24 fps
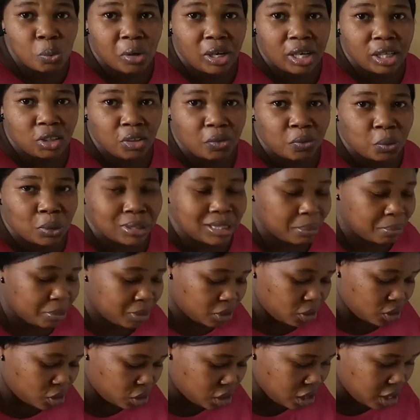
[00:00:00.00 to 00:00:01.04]
bucket of water,
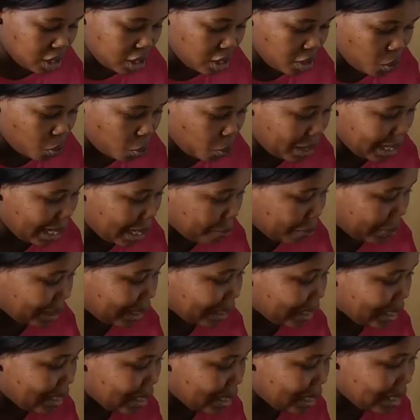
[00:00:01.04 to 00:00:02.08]
because when I'm
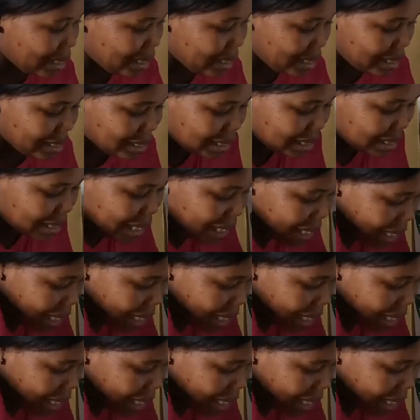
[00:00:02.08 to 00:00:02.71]
cleaning this